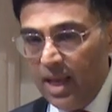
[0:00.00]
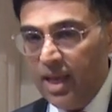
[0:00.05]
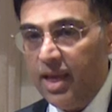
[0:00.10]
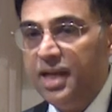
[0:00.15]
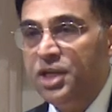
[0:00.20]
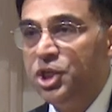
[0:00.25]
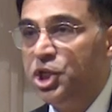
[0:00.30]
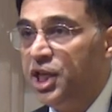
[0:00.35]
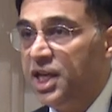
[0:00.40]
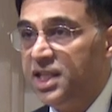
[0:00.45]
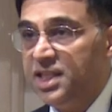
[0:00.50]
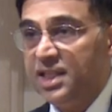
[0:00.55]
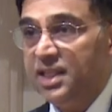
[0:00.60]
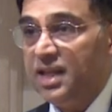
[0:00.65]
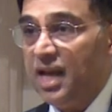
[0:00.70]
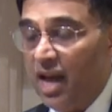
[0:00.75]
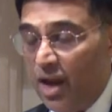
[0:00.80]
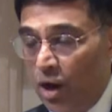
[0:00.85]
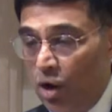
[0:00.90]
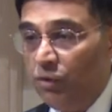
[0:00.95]
In
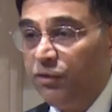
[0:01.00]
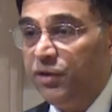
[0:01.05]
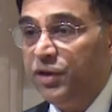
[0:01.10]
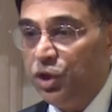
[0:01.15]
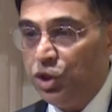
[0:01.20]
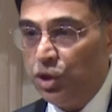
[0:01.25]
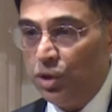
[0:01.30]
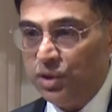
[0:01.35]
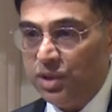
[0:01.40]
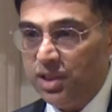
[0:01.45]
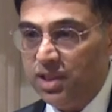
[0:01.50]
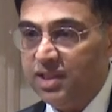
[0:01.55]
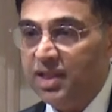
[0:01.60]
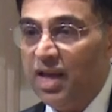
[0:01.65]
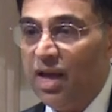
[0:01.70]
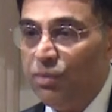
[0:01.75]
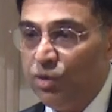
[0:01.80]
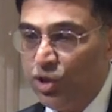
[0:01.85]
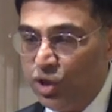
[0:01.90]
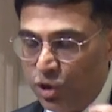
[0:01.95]
chess, I often chose this.
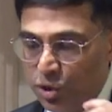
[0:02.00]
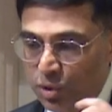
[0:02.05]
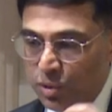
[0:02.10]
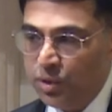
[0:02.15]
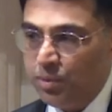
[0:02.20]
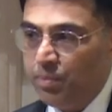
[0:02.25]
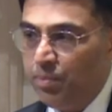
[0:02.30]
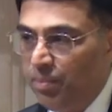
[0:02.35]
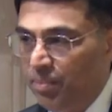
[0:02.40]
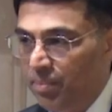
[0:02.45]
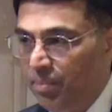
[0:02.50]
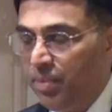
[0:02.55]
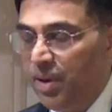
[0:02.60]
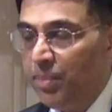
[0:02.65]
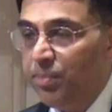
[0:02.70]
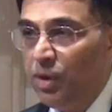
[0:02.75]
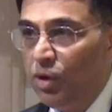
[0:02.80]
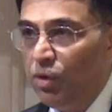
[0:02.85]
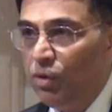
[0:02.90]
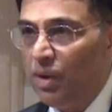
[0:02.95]
I would choose
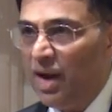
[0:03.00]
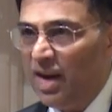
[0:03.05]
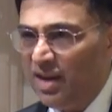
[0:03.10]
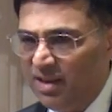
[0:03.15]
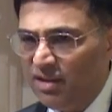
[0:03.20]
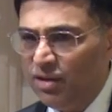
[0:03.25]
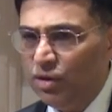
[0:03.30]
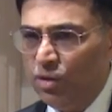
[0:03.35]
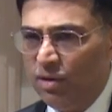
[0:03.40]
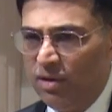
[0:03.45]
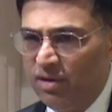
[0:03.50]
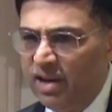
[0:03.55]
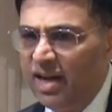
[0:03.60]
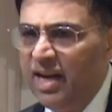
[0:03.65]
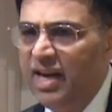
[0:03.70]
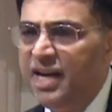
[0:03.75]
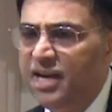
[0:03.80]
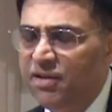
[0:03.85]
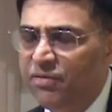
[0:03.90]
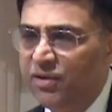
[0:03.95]
people who had a
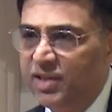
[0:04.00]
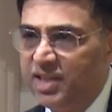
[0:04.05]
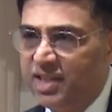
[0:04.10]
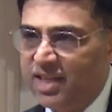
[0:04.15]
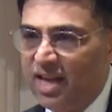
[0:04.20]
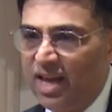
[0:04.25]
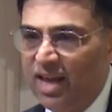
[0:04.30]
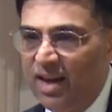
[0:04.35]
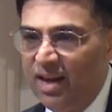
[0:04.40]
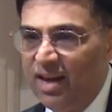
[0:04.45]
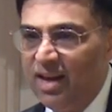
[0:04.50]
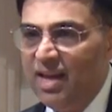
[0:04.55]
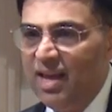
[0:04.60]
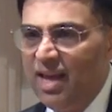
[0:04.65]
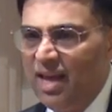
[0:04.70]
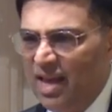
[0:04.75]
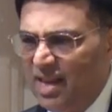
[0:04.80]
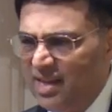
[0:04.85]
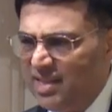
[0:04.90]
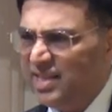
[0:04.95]
really different style,
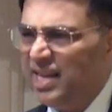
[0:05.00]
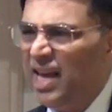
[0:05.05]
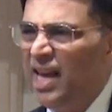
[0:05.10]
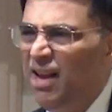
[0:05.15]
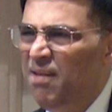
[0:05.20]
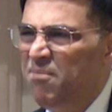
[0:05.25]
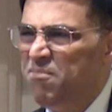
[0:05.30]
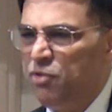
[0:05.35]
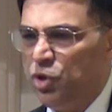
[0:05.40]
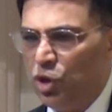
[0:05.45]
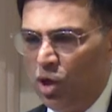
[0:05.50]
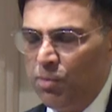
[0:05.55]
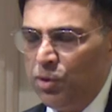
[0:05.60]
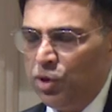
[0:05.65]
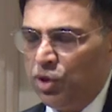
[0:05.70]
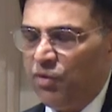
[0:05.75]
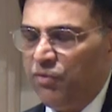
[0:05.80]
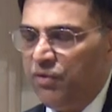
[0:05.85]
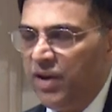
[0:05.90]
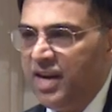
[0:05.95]
a style which
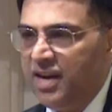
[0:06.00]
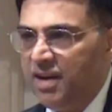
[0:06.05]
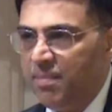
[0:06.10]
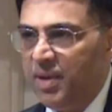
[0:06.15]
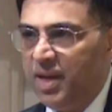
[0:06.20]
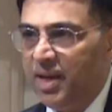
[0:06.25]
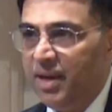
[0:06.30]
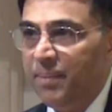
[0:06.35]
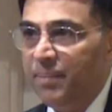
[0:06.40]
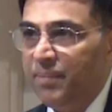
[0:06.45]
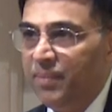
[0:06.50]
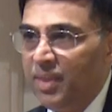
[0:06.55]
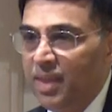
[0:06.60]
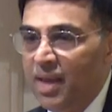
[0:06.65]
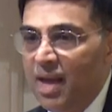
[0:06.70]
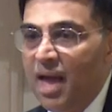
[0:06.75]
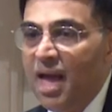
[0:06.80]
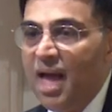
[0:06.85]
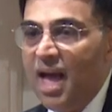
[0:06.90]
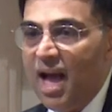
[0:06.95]
almost offended me.
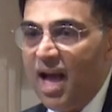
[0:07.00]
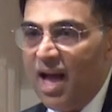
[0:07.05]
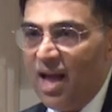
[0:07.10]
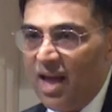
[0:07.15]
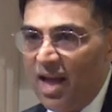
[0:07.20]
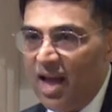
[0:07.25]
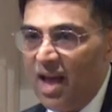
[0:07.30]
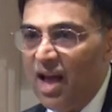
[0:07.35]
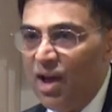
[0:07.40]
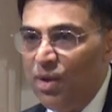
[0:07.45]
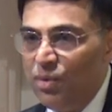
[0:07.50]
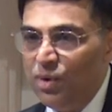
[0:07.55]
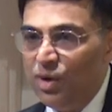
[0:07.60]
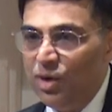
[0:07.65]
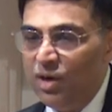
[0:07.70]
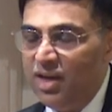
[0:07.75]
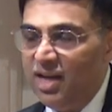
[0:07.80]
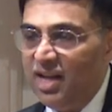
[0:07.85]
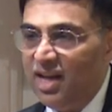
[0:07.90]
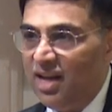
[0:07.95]
I
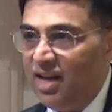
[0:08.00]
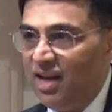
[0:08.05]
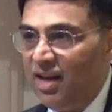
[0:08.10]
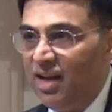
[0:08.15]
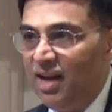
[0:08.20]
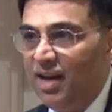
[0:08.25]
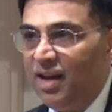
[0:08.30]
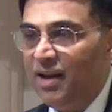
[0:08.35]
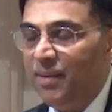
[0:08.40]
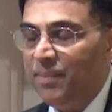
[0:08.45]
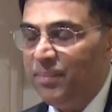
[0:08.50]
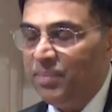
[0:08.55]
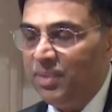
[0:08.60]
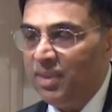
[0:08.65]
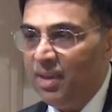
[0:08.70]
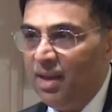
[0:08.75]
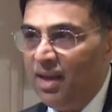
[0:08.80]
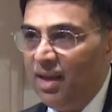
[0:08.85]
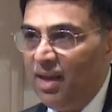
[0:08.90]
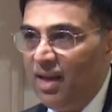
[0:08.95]
would
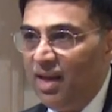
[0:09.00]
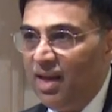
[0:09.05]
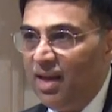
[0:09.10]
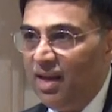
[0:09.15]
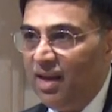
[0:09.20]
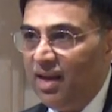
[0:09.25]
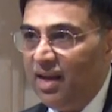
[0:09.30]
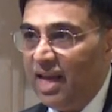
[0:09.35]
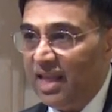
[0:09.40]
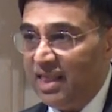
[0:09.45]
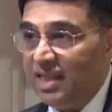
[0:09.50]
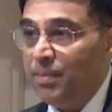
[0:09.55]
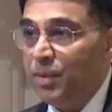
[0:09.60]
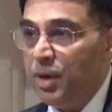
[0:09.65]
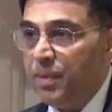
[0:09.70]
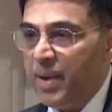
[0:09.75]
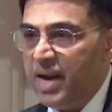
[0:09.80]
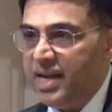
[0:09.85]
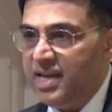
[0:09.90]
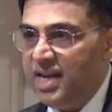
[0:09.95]
get them
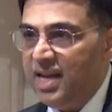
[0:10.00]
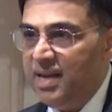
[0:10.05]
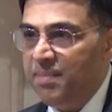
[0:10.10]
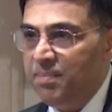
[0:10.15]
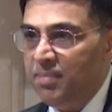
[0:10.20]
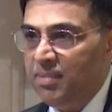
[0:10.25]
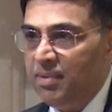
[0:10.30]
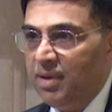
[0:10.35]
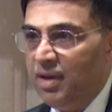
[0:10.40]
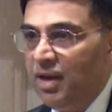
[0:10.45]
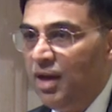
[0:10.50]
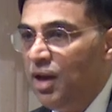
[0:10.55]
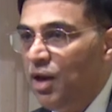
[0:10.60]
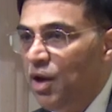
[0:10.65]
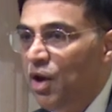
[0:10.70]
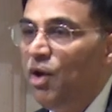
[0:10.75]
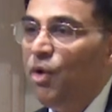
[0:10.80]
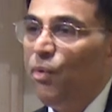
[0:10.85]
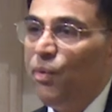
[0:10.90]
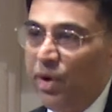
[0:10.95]
on my team.
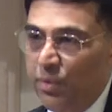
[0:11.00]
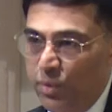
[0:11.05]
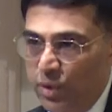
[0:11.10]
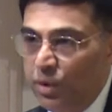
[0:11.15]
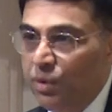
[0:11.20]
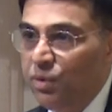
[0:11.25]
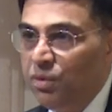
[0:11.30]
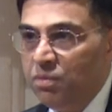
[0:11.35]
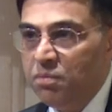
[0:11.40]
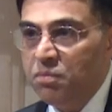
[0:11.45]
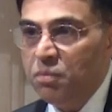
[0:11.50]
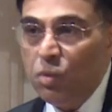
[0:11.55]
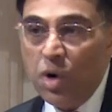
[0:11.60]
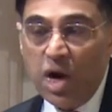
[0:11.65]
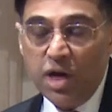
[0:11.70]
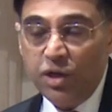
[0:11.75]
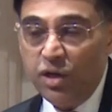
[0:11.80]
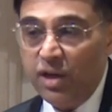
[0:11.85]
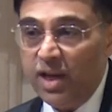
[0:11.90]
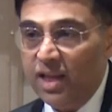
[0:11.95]
We would
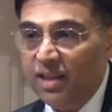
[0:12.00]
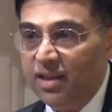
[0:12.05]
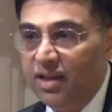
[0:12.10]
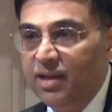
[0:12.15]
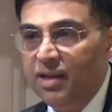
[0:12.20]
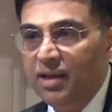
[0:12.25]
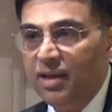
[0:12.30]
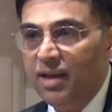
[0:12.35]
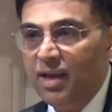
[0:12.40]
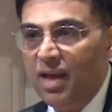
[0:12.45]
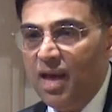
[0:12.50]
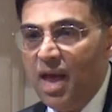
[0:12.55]
work together.